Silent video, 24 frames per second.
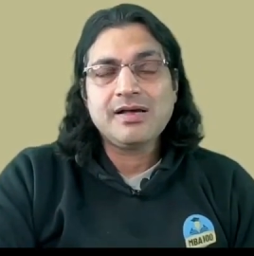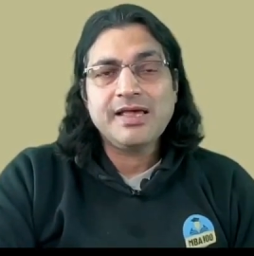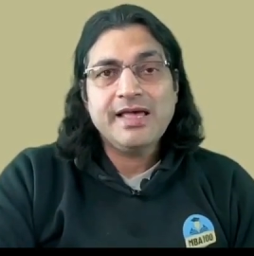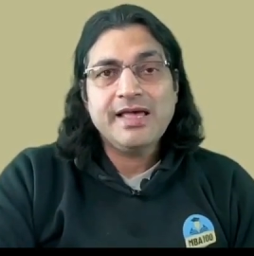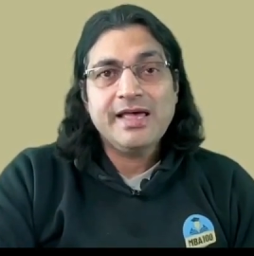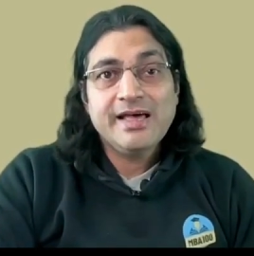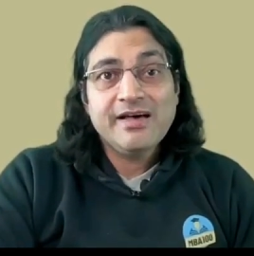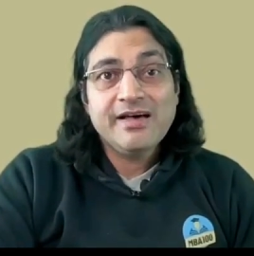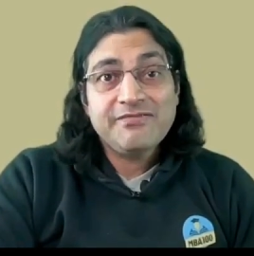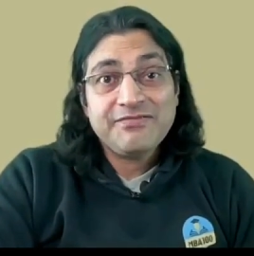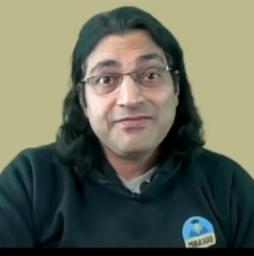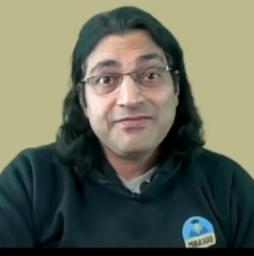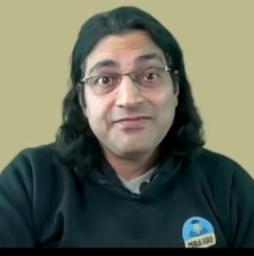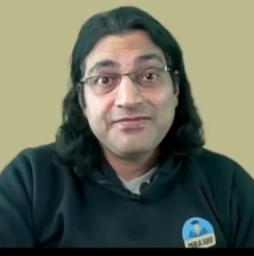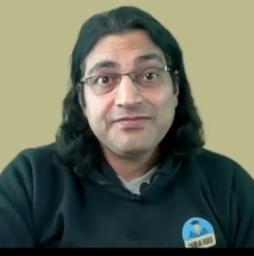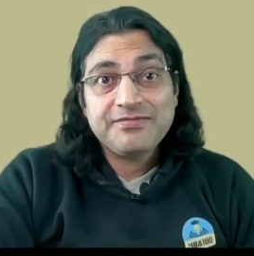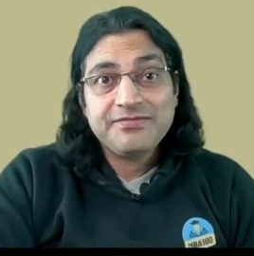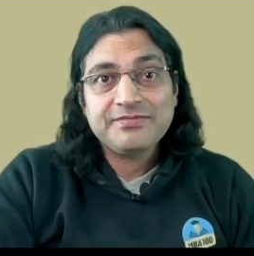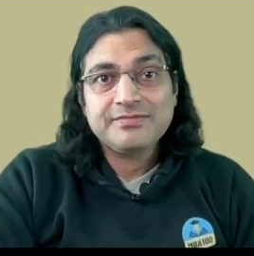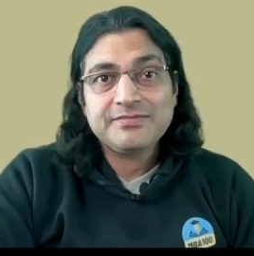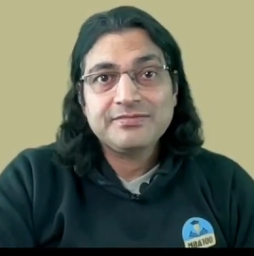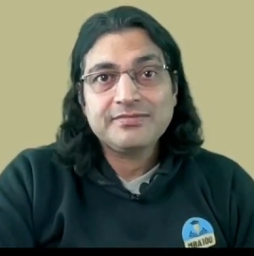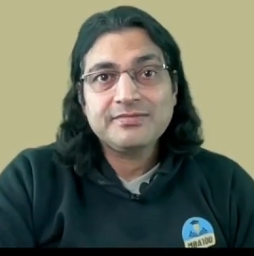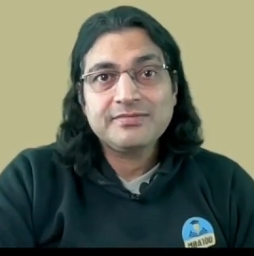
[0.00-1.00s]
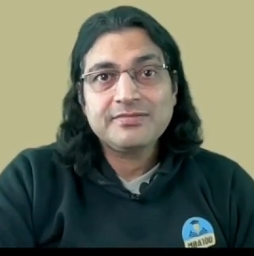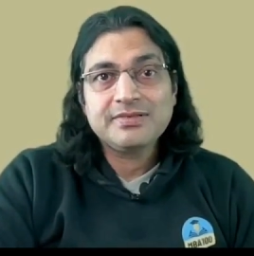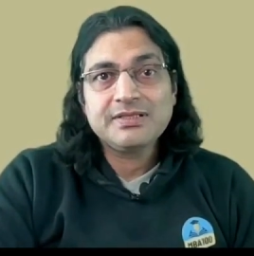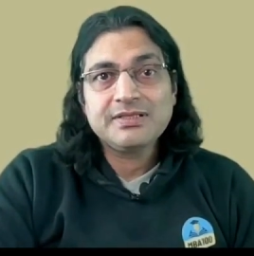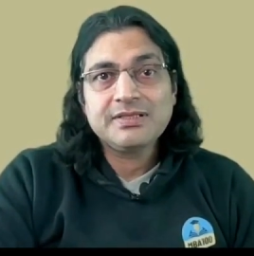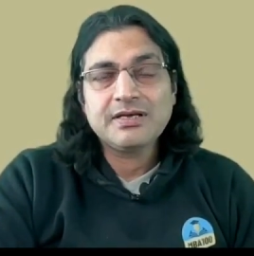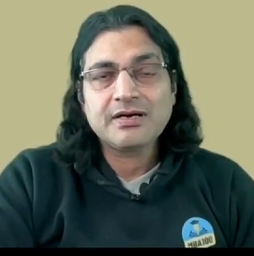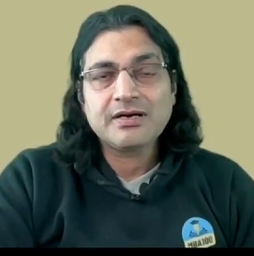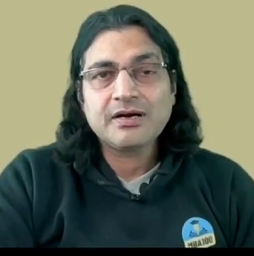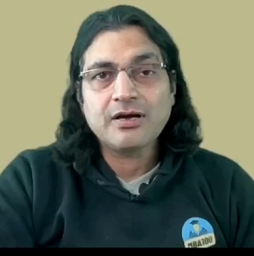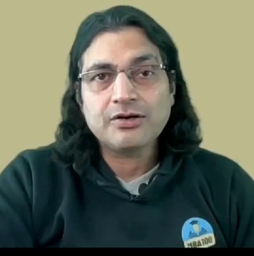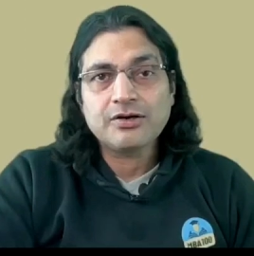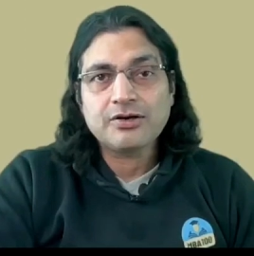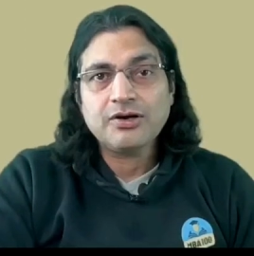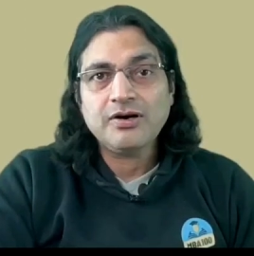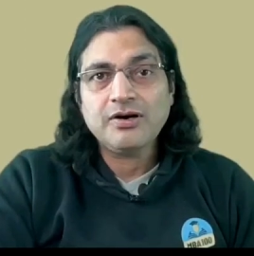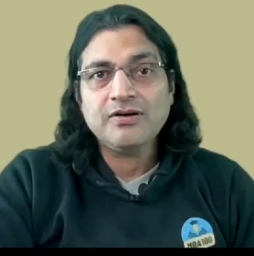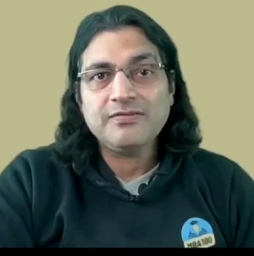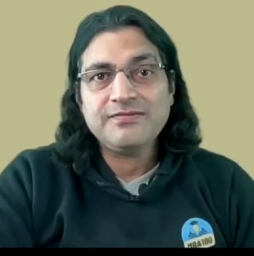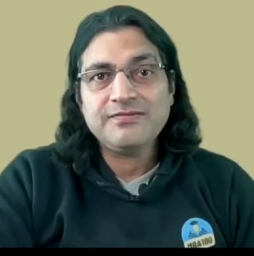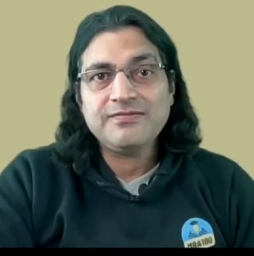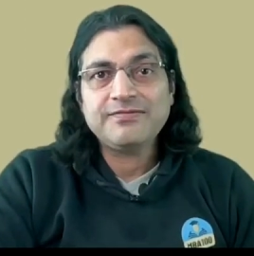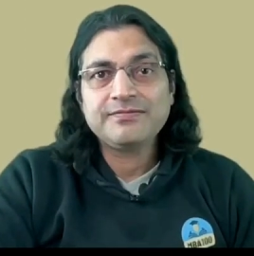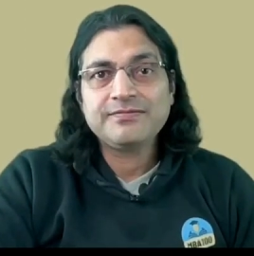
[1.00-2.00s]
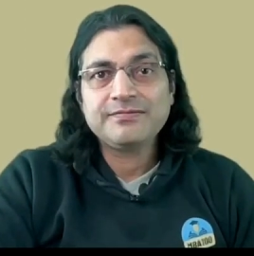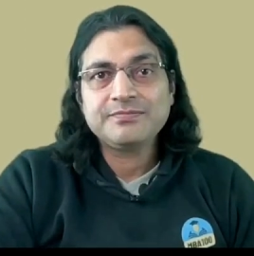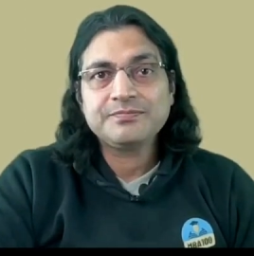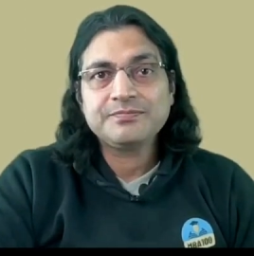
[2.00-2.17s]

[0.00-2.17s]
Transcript: if the cutoff